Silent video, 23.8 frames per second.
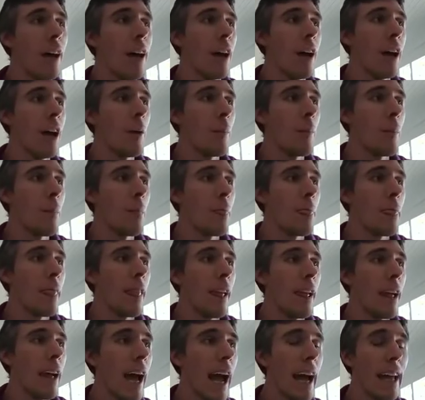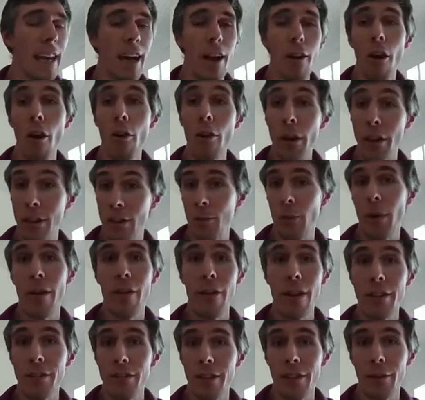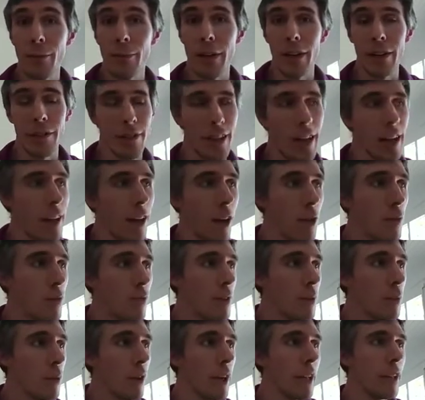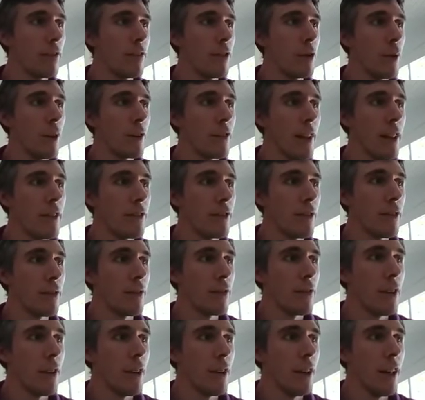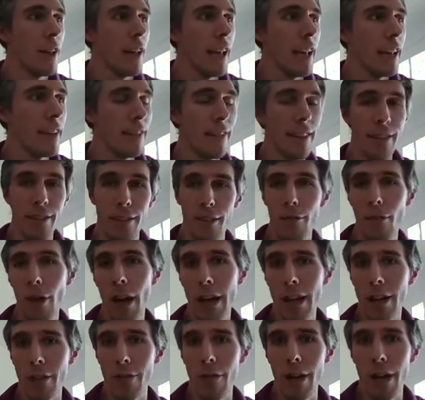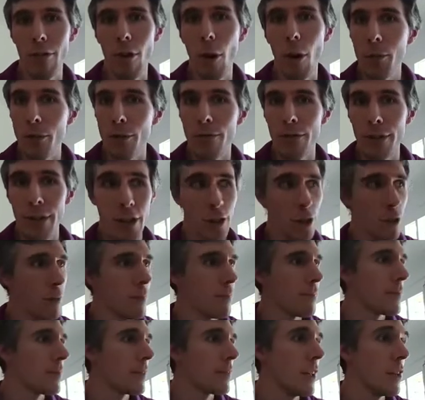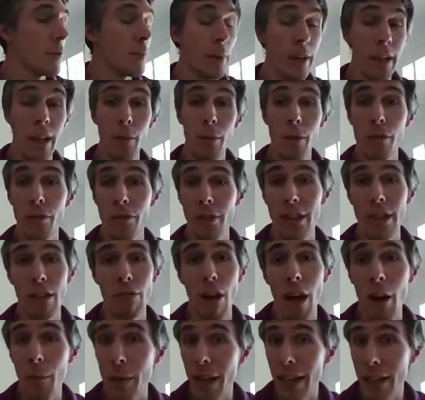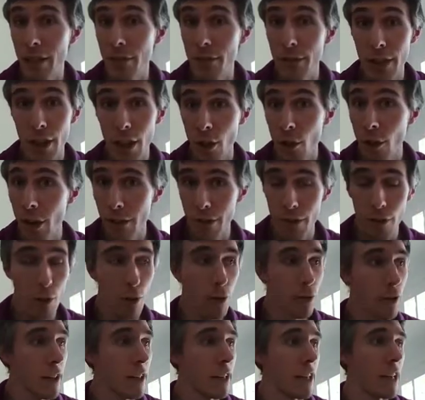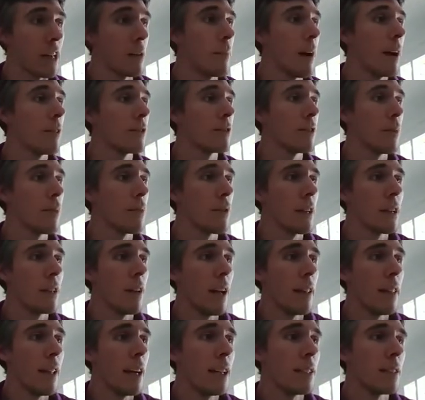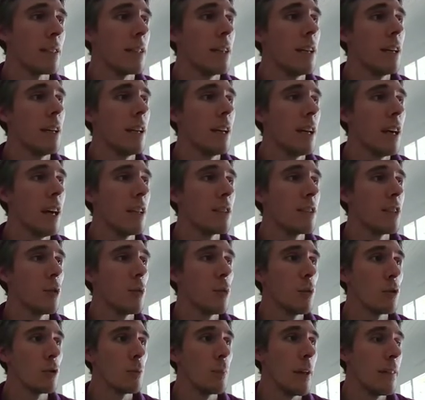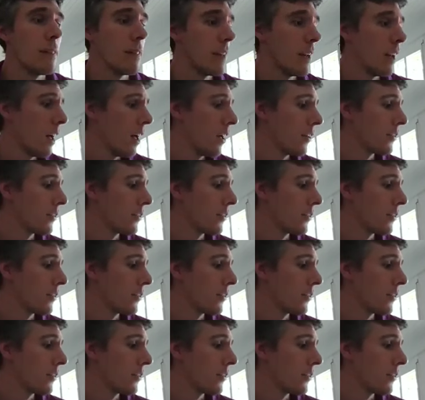And our own experiences, because that hopefully will give you a sense of, is this the right career option for you? Is PwC the right place for you if you're thinking about something like that? And so we'll spend the